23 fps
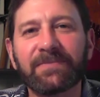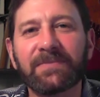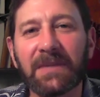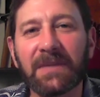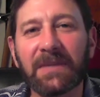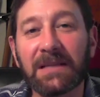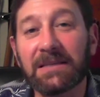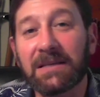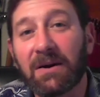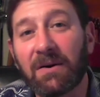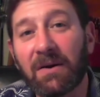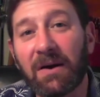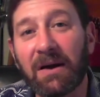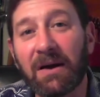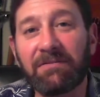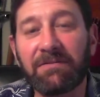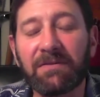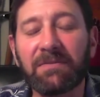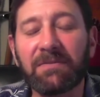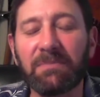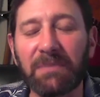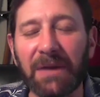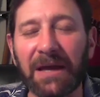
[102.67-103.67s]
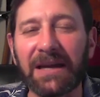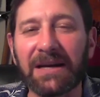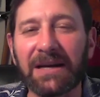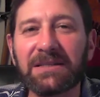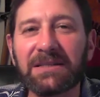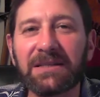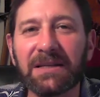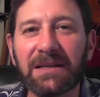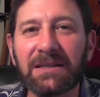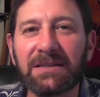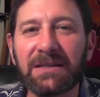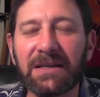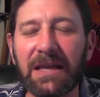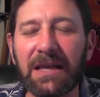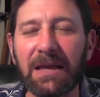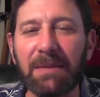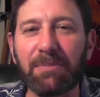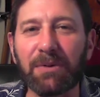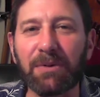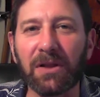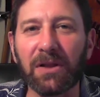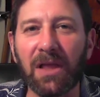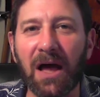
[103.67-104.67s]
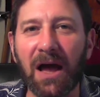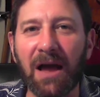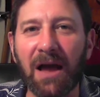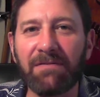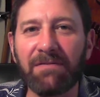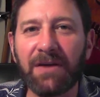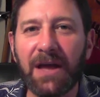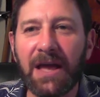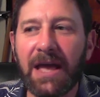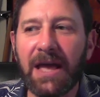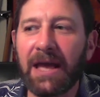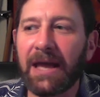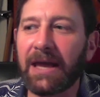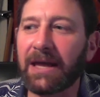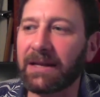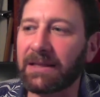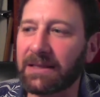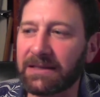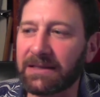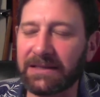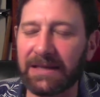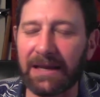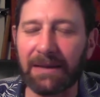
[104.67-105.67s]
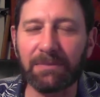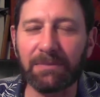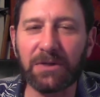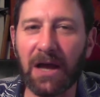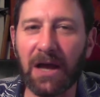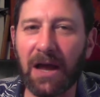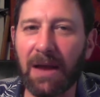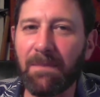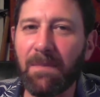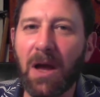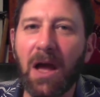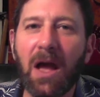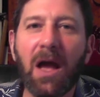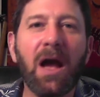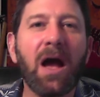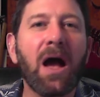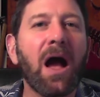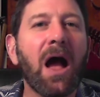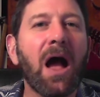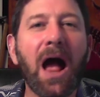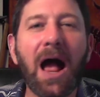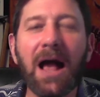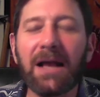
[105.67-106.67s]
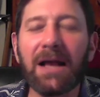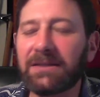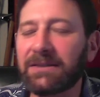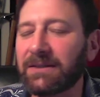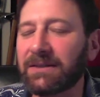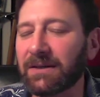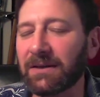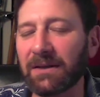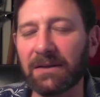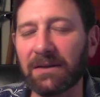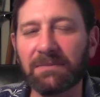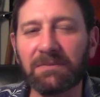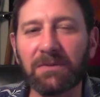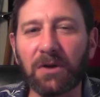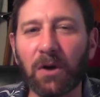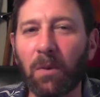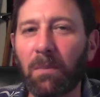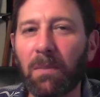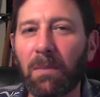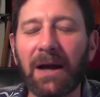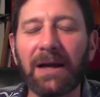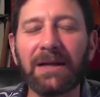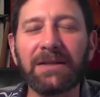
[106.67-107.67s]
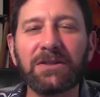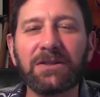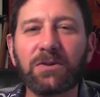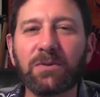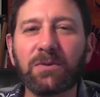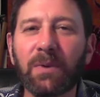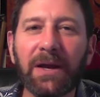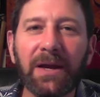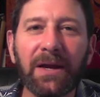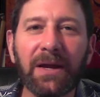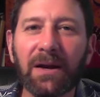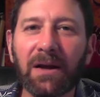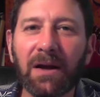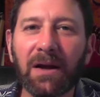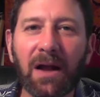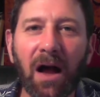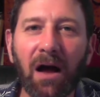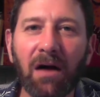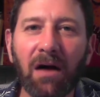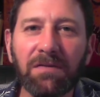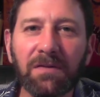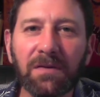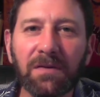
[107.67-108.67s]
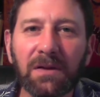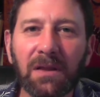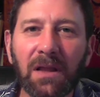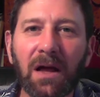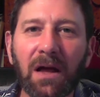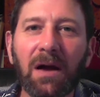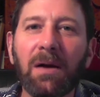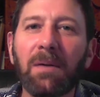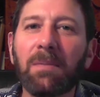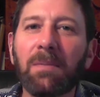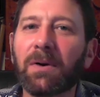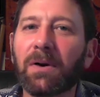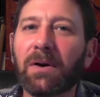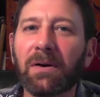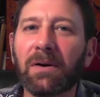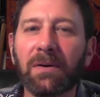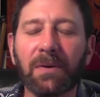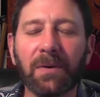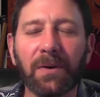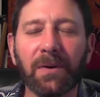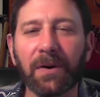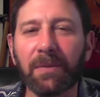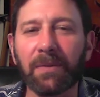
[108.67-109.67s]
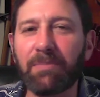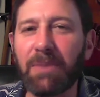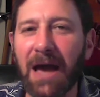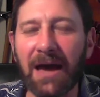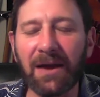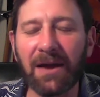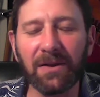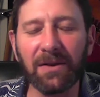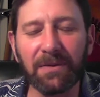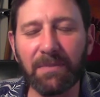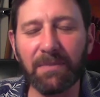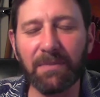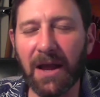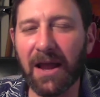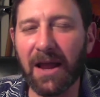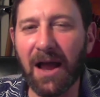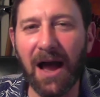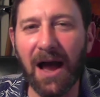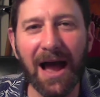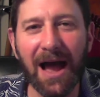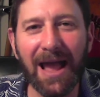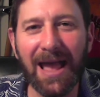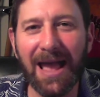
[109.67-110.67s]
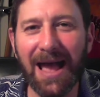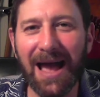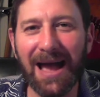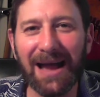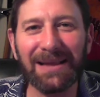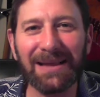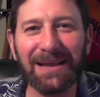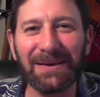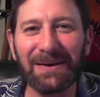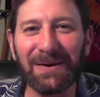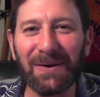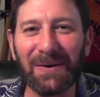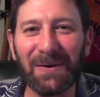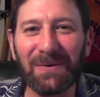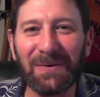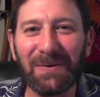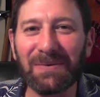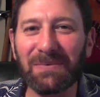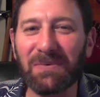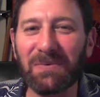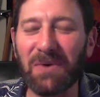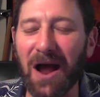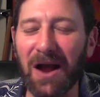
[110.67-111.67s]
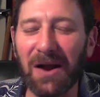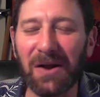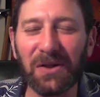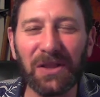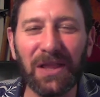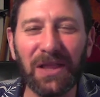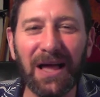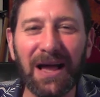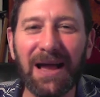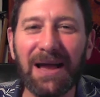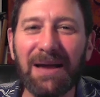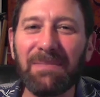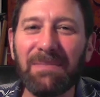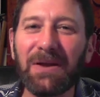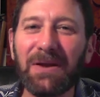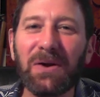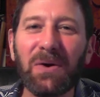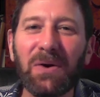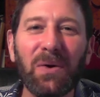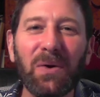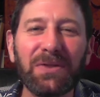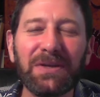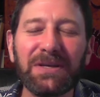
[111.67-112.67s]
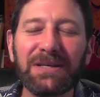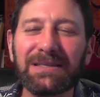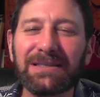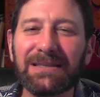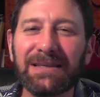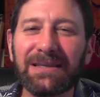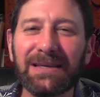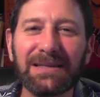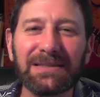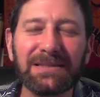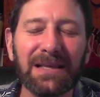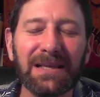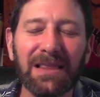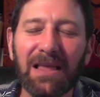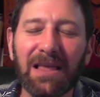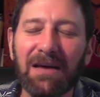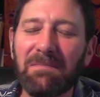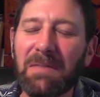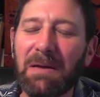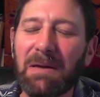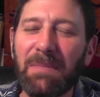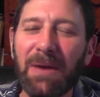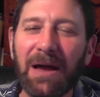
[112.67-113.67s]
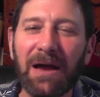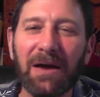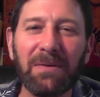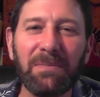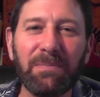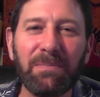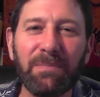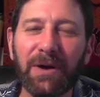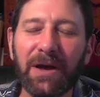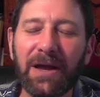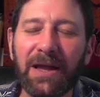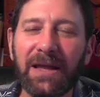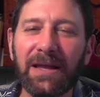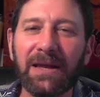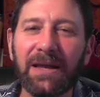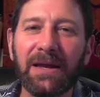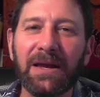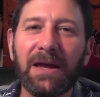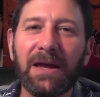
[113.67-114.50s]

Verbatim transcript: That's how I've managed to, to keep it alive. And at the same time, I still don't mind swinging a golf club or, or paddling my kayak, you know, rock climbing, all these things. I love my mountain bike.